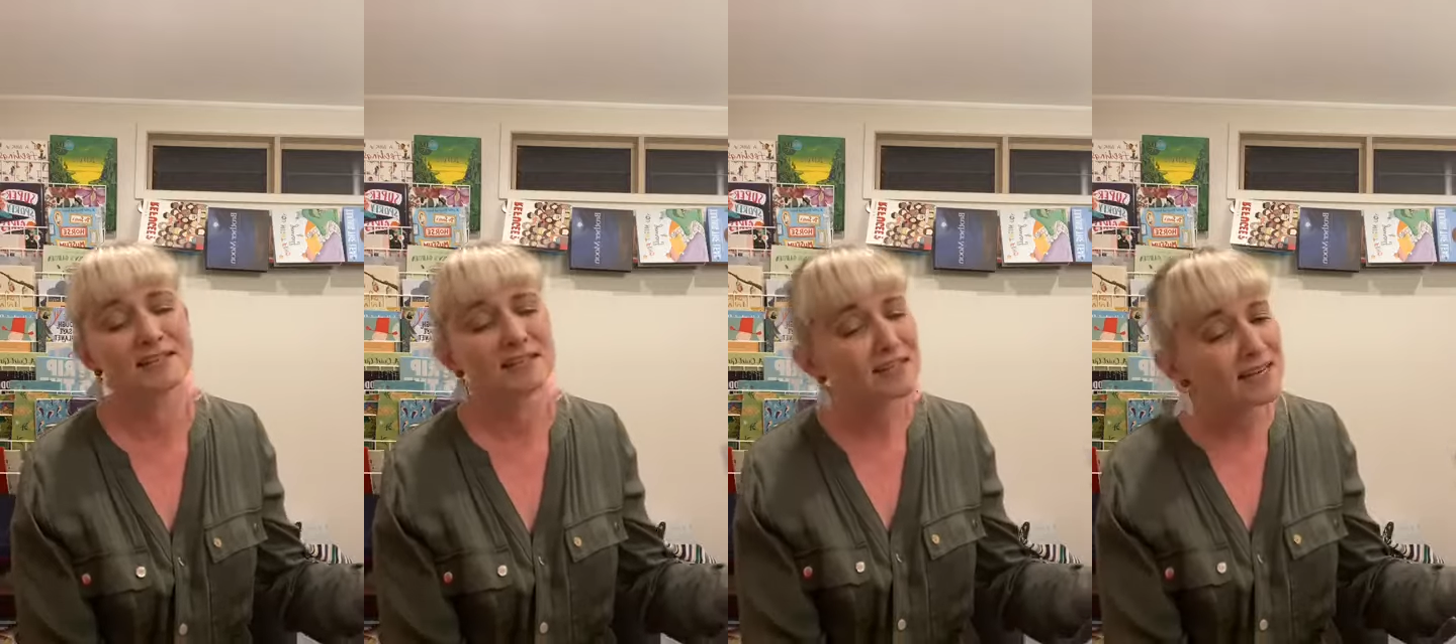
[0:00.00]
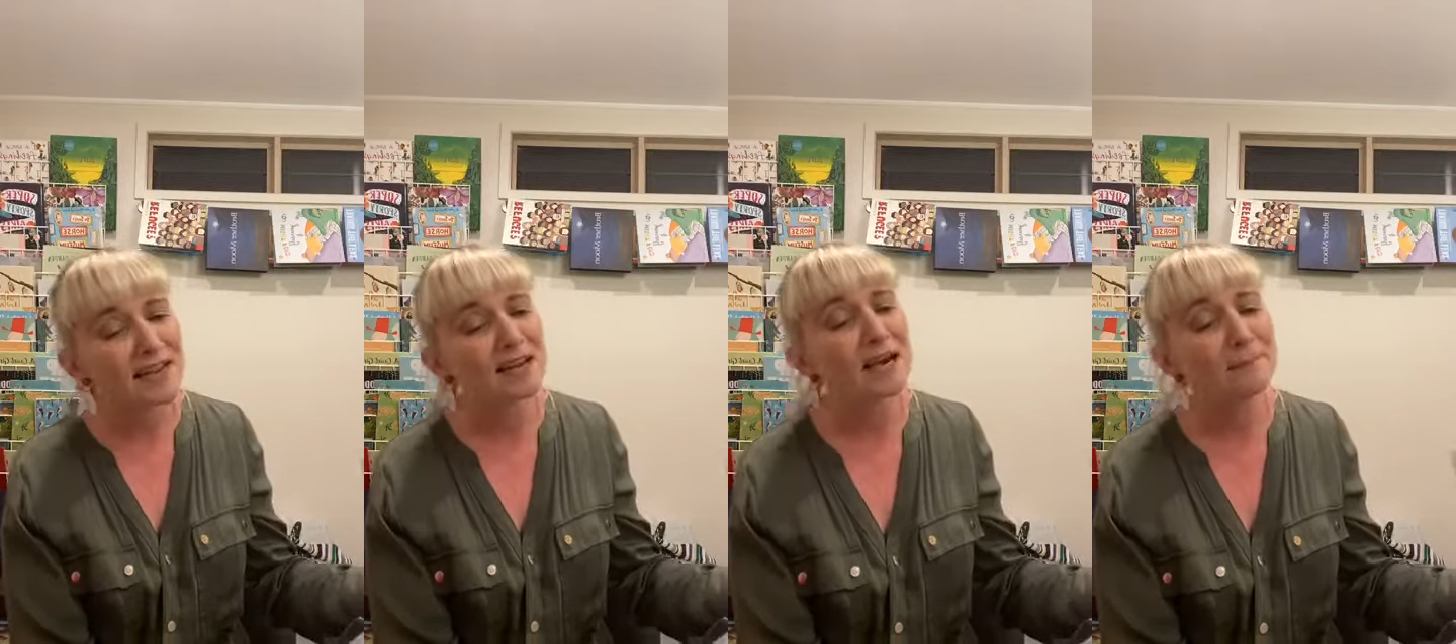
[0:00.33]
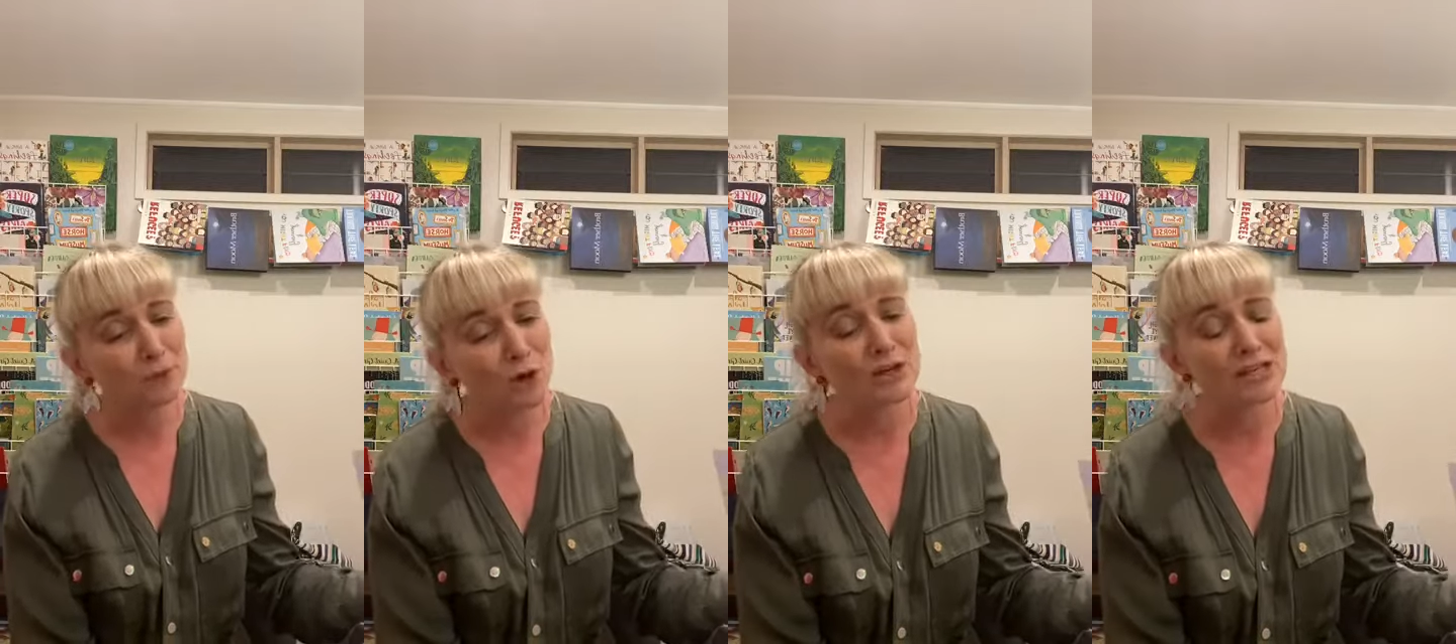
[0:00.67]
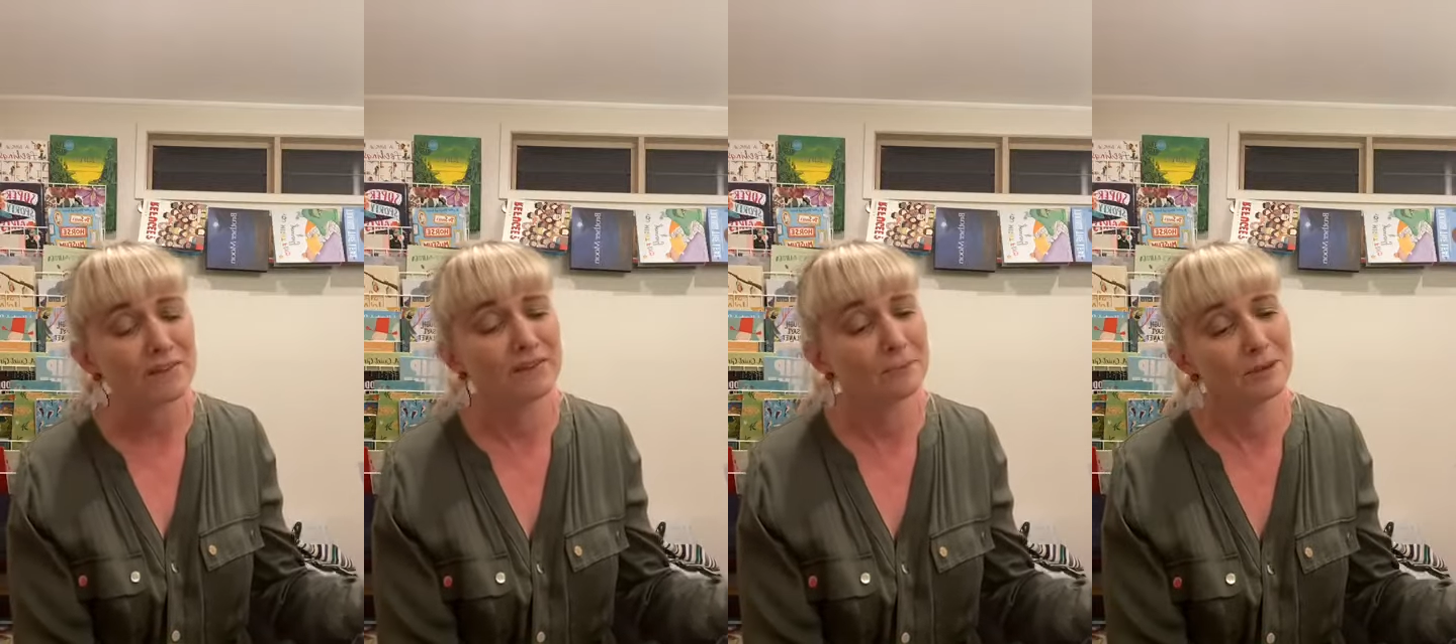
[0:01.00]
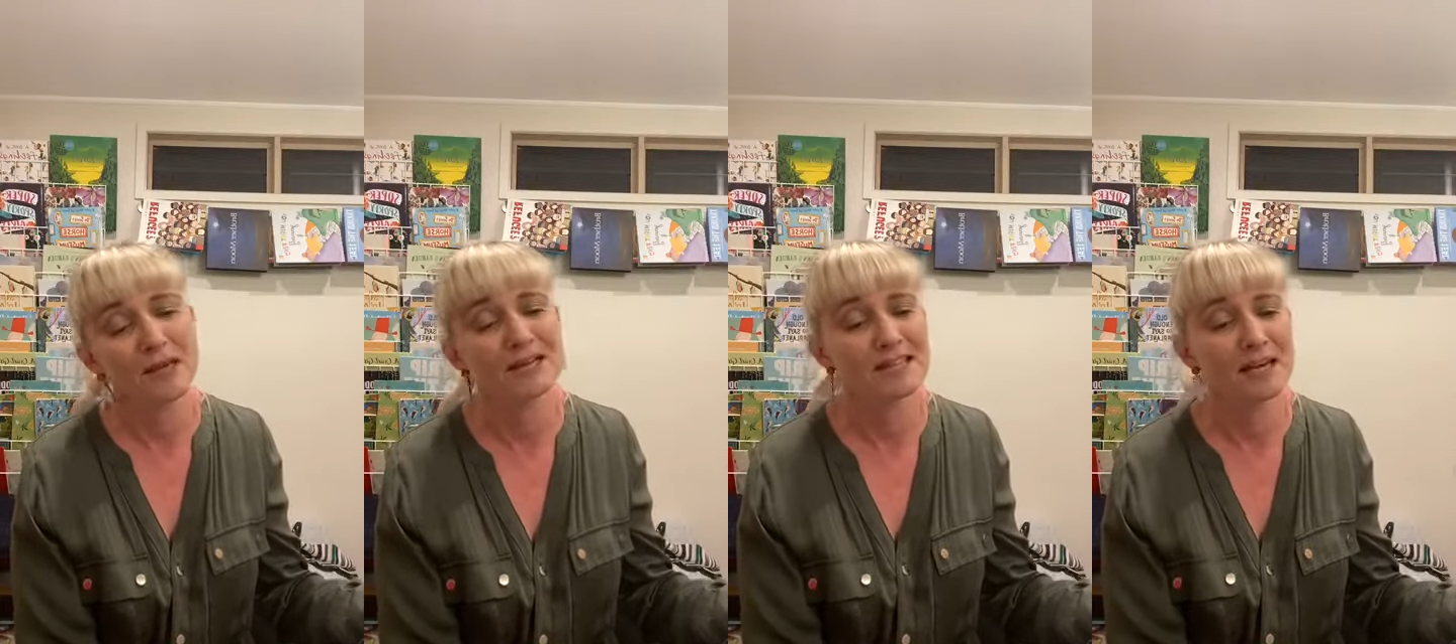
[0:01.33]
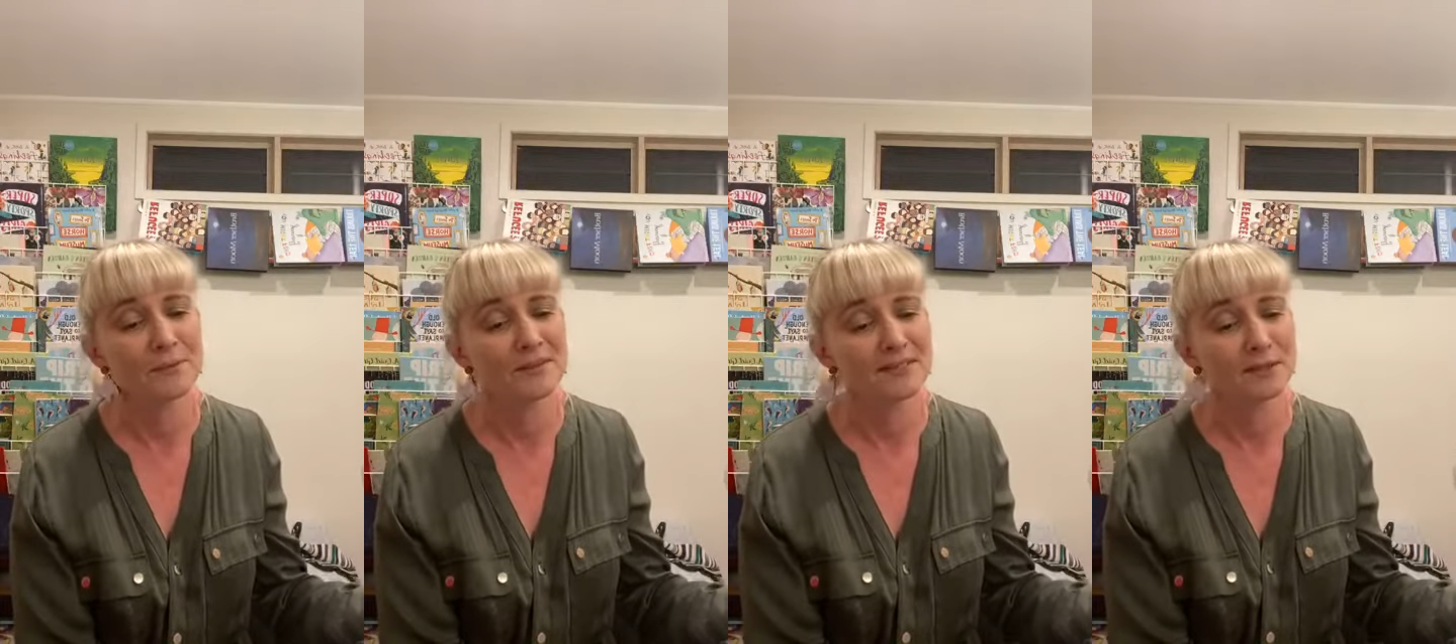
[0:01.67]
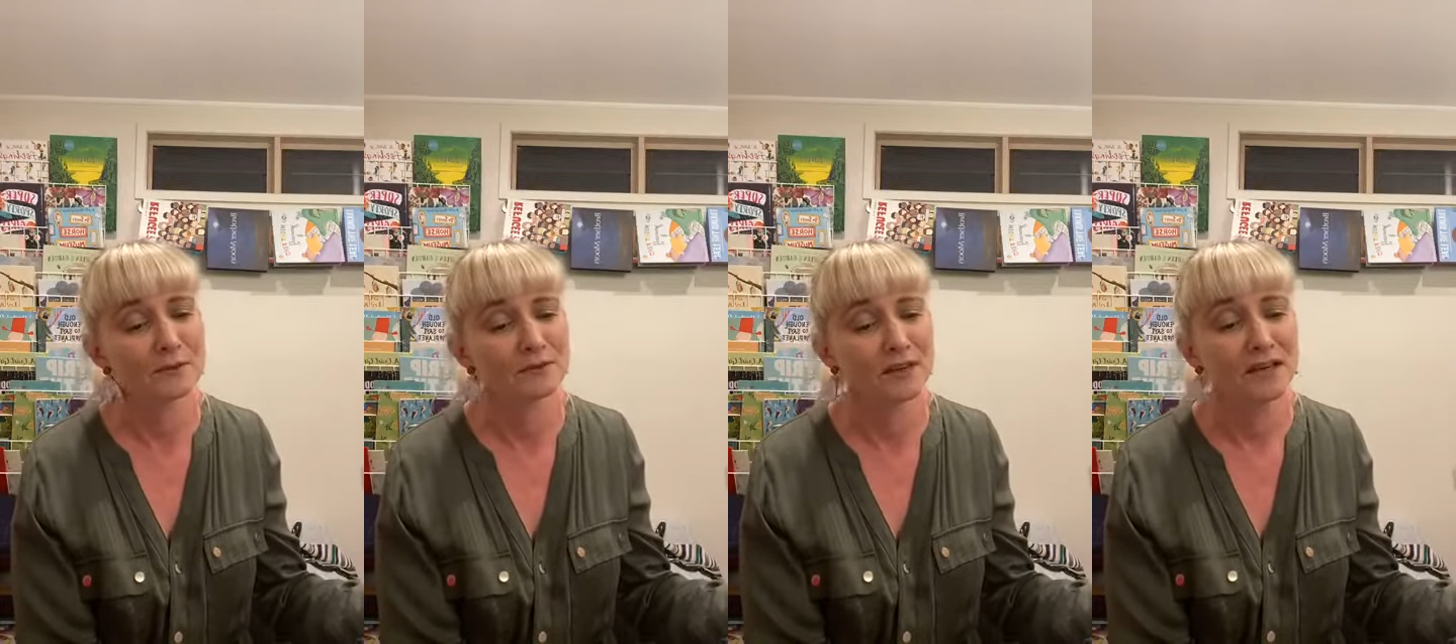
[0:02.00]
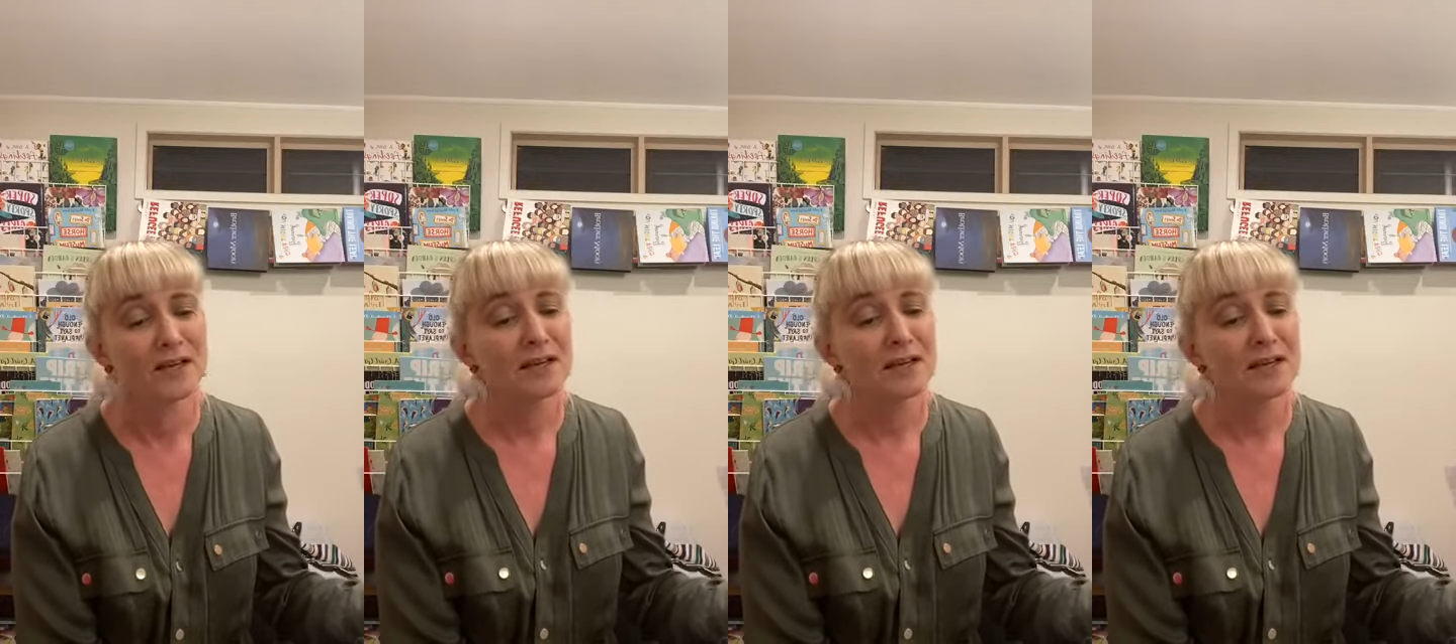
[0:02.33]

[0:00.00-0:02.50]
today I am not having a play date with Sylvie.